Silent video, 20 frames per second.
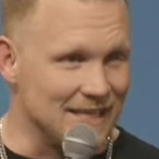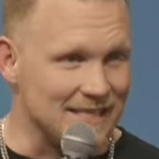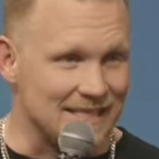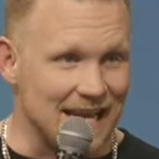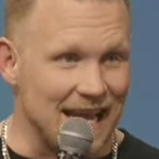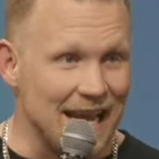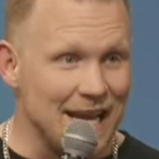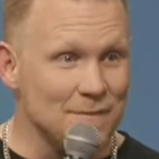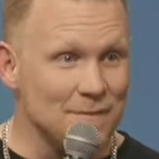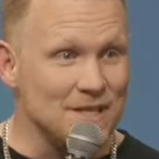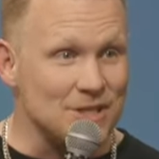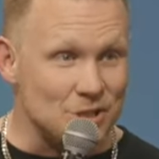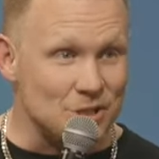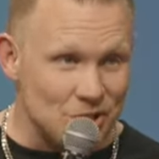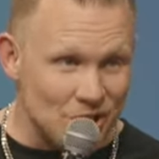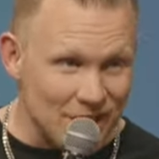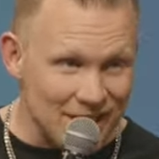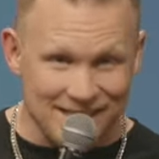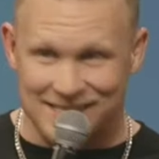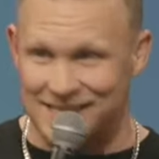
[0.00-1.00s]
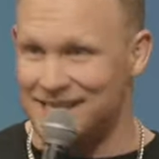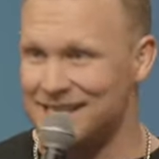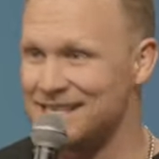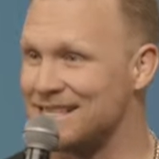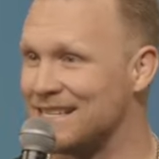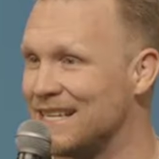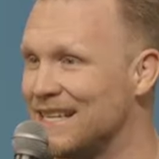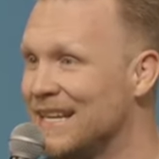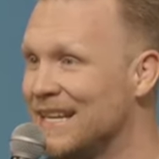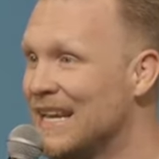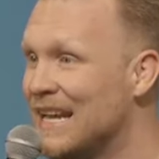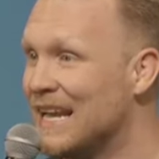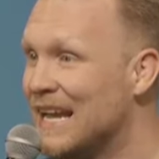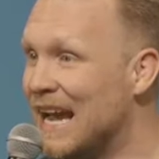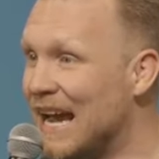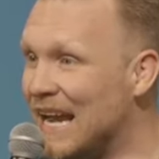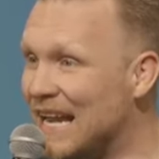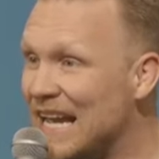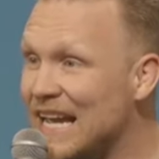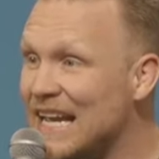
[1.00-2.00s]
His name is Jesus,
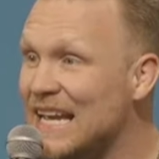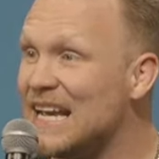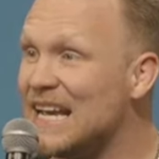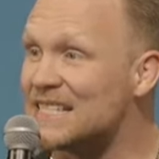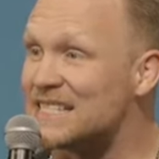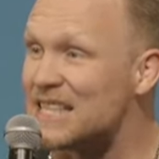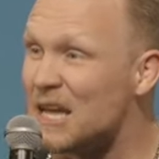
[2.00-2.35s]
and he